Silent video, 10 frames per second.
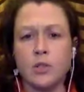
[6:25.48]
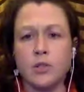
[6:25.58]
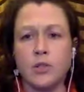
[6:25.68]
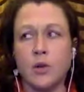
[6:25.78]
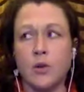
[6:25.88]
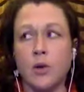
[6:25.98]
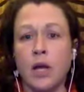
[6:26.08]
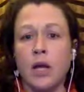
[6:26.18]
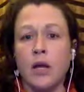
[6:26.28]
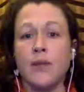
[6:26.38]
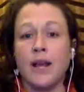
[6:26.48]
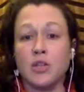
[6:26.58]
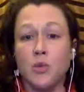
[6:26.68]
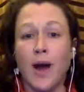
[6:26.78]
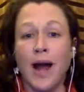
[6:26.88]
So
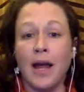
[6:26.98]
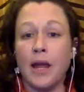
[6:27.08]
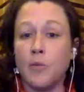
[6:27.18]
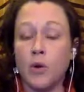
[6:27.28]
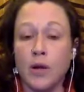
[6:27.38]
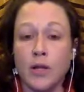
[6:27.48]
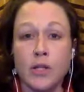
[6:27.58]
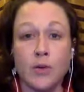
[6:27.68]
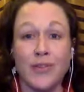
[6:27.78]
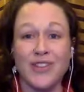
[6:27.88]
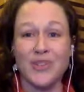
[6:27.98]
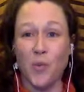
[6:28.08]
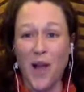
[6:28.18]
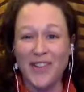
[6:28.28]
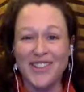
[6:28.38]
that's why I'm orienting around this
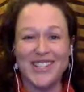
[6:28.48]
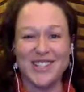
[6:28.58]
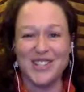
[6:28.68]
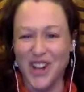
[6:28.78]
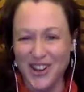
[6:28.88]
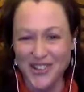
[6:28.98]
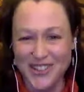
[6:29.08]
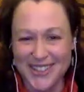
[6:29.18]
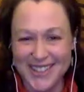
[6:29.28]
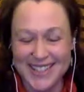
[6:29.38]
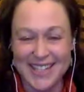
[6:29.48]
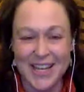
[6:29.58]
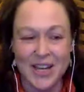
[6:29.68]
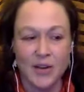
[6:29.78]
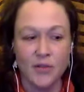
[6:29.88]
wellness generalist
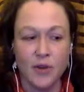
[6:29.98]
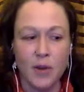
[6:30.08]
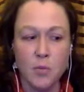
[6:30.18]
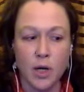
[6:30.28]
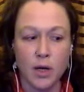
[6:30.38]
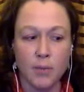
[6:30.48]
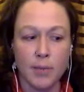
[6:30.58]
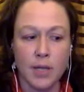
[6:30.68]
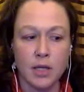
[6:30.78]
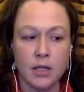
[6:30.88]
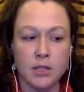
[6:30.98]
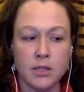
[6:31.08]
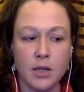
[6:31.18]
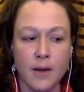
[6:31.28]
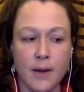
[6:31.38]
framework, because